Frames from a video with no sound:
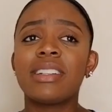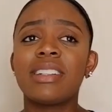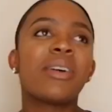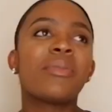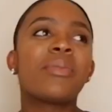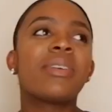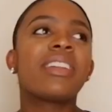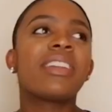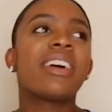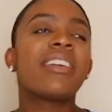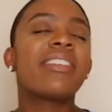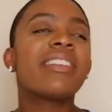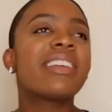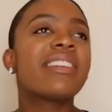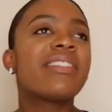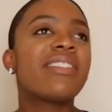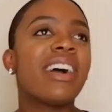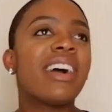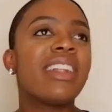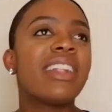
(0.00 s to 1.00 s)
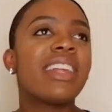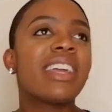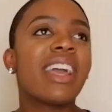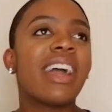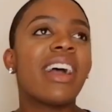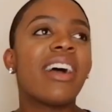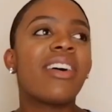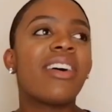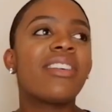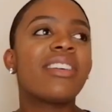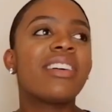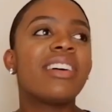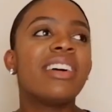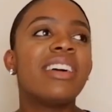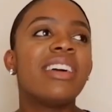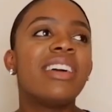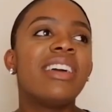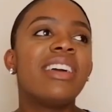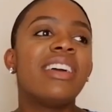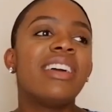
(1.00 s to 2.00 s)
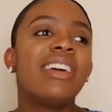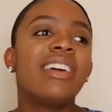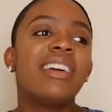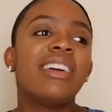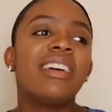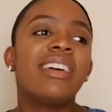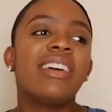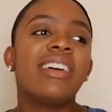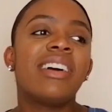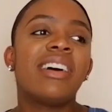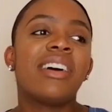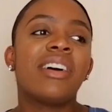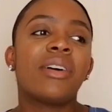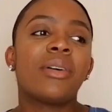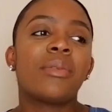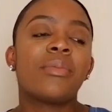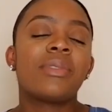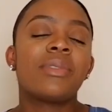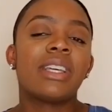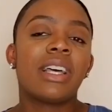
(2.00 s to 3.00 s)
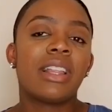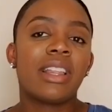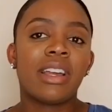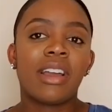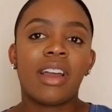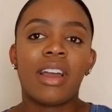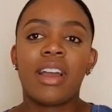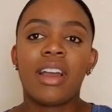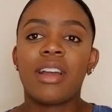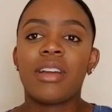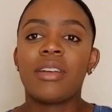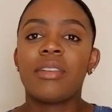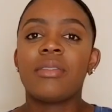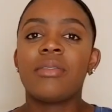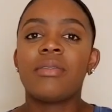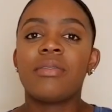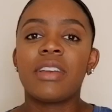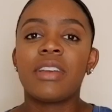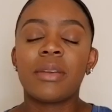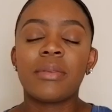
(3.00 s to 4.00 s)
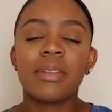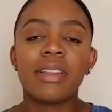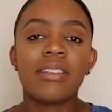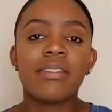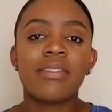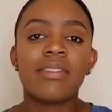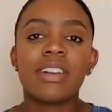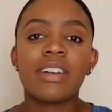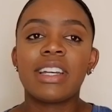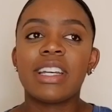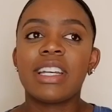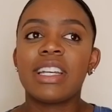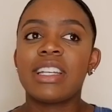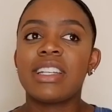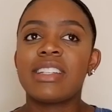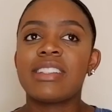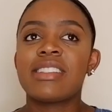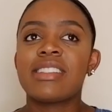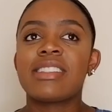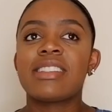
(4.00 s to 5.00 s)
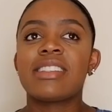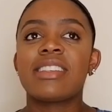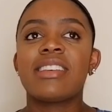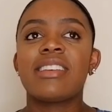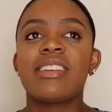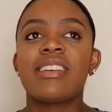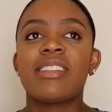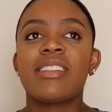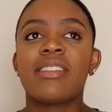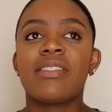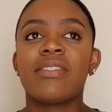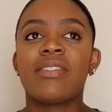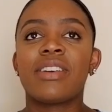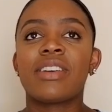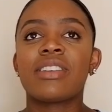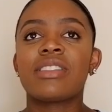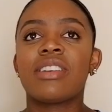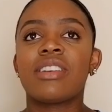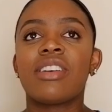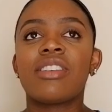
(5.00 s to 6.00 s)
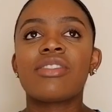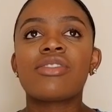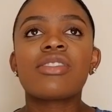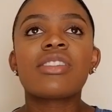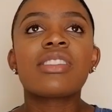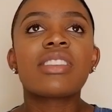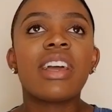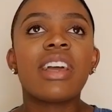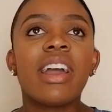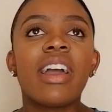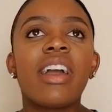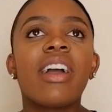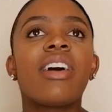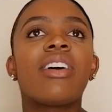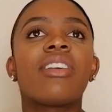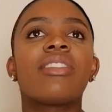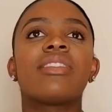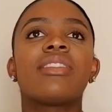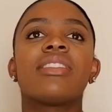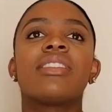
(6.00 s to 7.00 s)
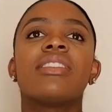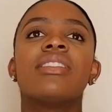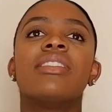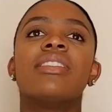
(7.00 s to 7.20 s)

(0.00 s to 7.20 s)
But definitely finding out, telling our family and friends, the first ultrasound,